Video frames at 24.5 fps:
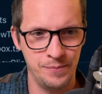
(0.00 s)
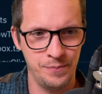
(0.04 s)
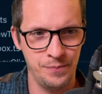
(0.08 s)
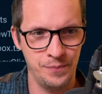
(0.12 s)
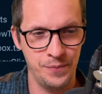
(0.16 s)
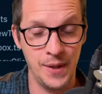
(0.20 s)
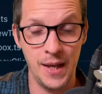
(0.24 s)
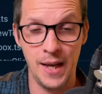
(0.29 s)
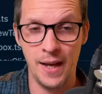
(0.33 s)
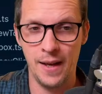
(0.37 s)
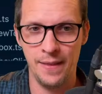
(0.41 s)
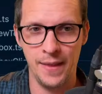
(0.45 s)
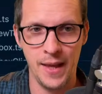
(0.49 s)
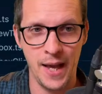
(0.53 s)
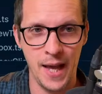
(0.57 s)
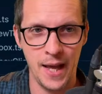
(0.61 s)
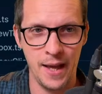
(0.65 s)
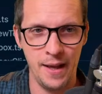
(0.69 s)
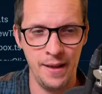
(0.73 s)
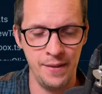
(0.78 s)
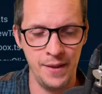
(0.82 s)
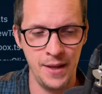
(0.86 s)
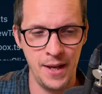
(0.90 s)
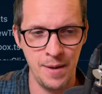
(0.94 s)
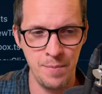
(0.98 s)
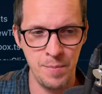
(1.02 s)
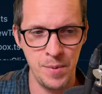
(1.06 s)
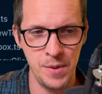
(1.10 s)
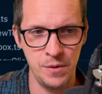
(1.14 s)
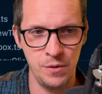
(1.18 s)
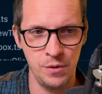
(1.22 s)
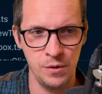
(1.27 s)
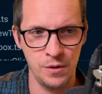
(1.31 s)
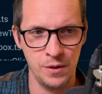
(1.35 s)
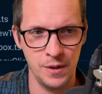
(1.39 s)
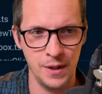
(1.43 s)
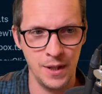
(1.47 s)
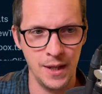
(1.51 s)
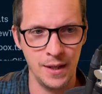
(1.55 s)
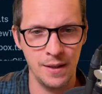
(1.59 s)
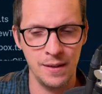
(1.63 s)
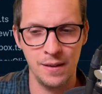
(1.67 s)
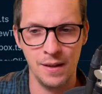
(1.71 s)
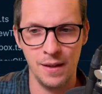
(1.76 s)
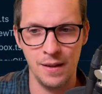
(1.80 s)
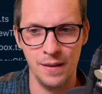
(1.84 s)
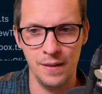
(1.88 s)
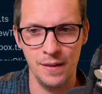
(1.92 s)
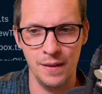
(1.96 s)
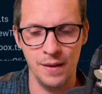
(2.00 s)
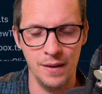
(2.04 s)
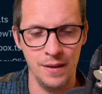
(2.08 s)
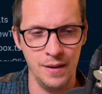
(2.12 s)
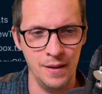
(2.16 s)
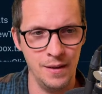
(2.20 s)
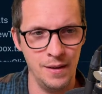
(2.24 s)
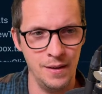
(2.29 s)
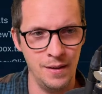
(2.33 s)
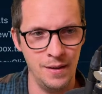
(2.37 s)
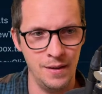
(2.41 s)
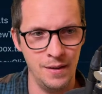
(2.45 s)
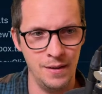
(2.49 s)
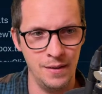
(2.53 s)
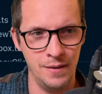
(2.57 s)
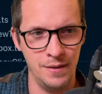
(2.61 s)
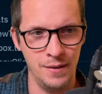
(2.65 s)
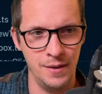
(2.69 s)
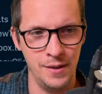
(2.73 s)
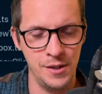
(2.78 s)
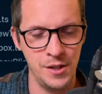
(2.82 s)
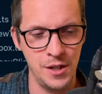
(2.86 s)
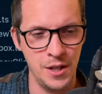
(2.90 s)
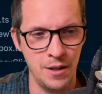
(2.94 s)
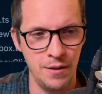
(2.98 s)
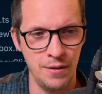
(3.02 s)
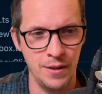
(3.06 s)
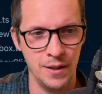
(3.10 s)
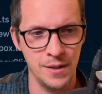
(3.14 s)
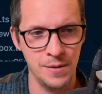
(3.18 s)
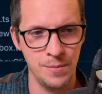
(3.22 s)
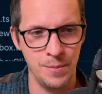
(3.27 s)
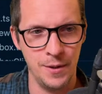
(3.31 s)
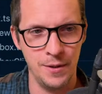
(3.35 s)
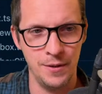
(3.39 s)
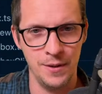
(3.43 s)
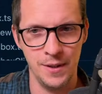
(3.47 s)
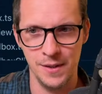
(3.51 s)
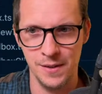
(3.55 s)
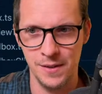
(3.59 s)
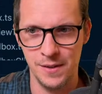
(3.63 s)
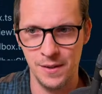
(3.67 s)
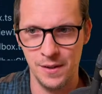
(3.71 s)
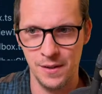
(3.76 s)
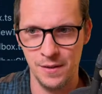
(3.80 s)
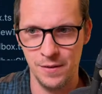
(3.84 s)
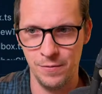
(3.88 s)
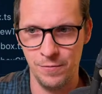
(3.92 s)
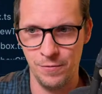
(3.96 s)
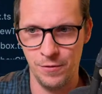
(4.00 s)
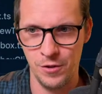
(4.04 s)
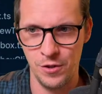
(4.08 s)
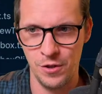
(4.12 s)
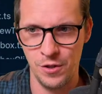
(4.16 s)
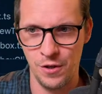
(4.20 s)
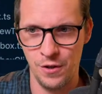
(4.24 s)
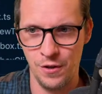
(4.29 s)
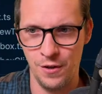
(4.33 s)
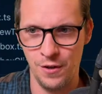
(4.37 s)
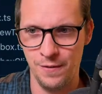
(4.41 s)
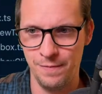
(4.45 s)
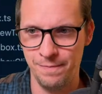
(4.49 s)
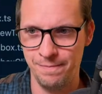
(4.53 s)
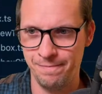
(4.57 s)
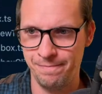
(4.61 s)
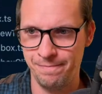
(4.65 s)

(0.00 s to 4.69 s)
Yeah, and happy to connect and share experiences for sure.